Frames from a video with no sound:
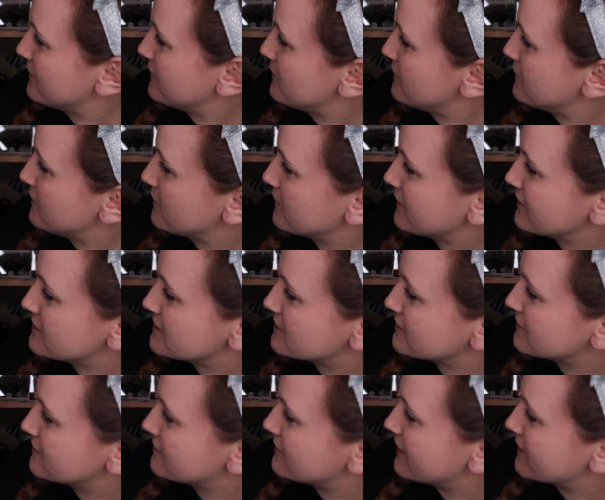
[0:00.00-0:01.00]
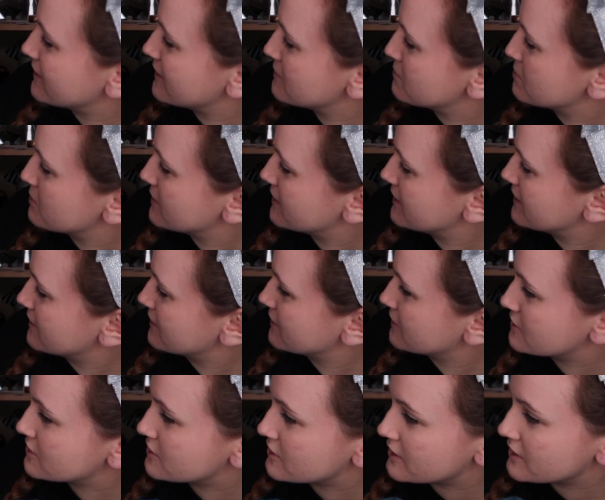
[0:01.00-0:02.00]
Ooh, there's some very pretty
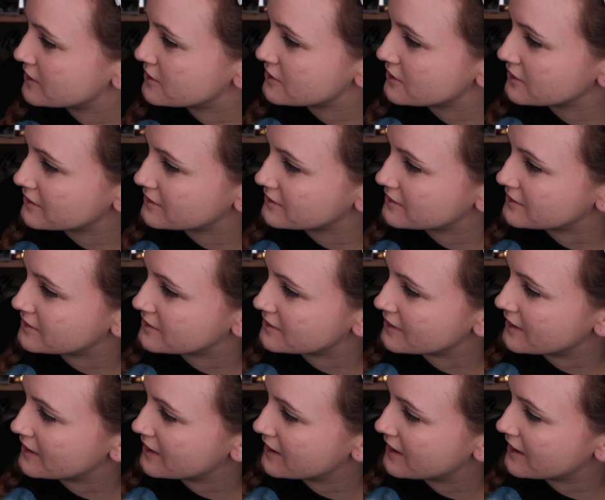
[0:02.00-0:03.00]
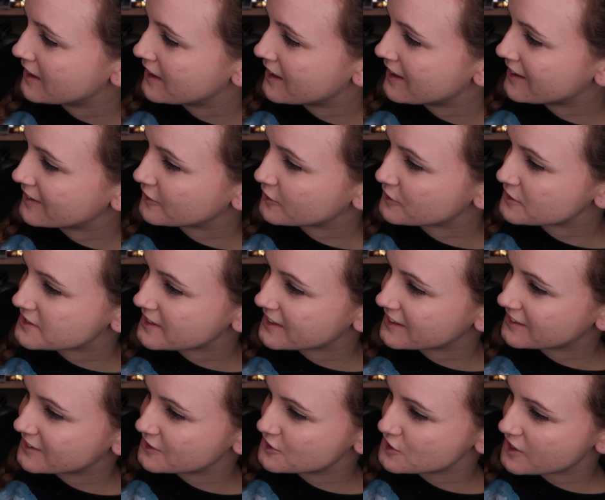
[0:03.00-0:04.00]
illustrations. Looks
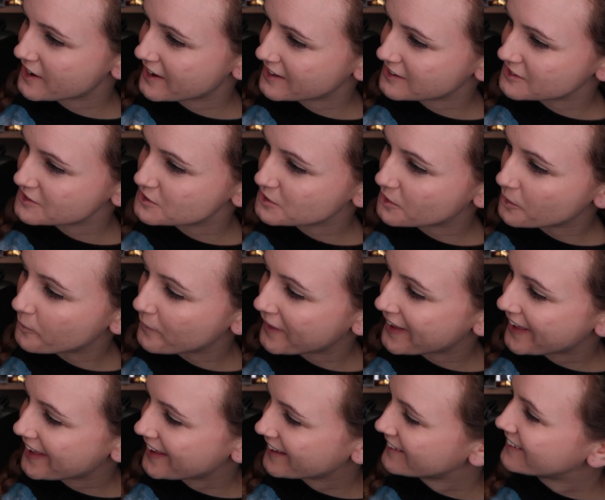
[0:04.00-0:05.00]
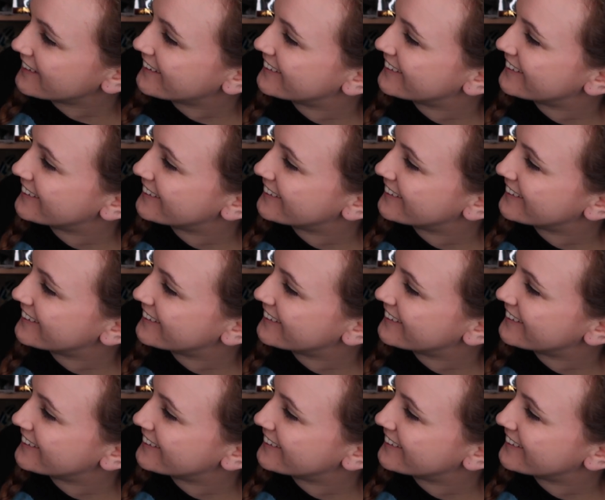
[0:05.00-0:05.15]
like the giant squid